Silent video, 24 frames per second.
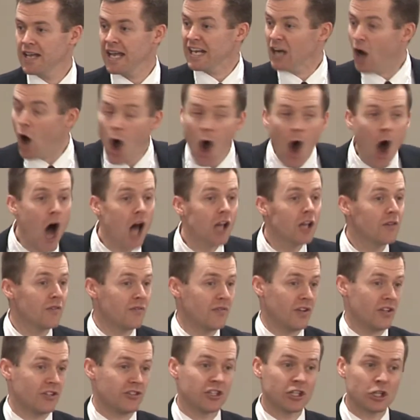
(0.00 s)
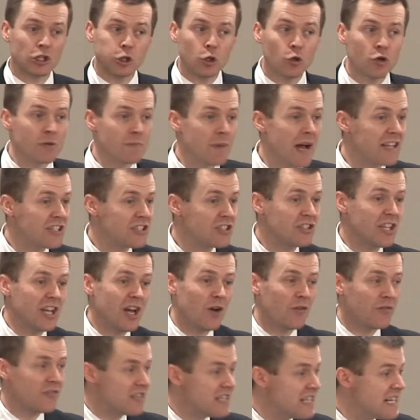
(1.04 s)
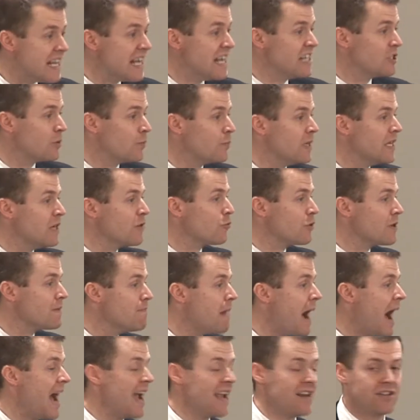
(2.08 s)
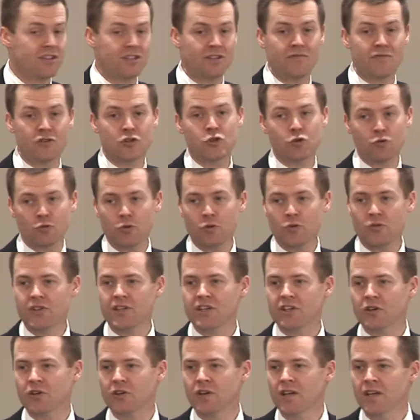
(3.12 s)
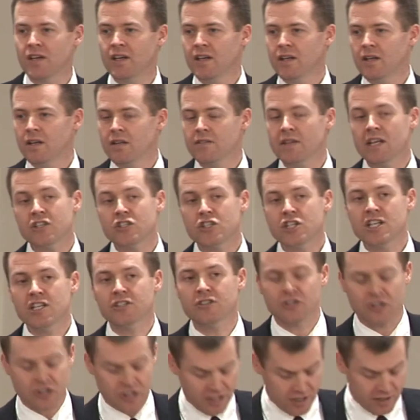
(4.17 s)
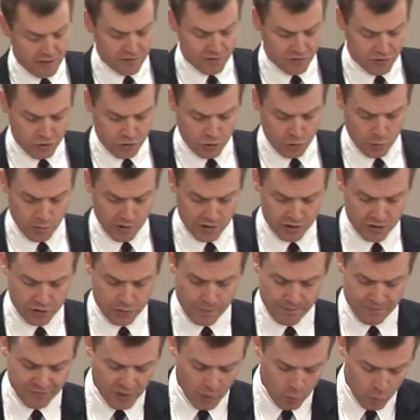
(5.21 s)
And all of us, including myself, need to be reminded of the truth here that Jesus gives to us.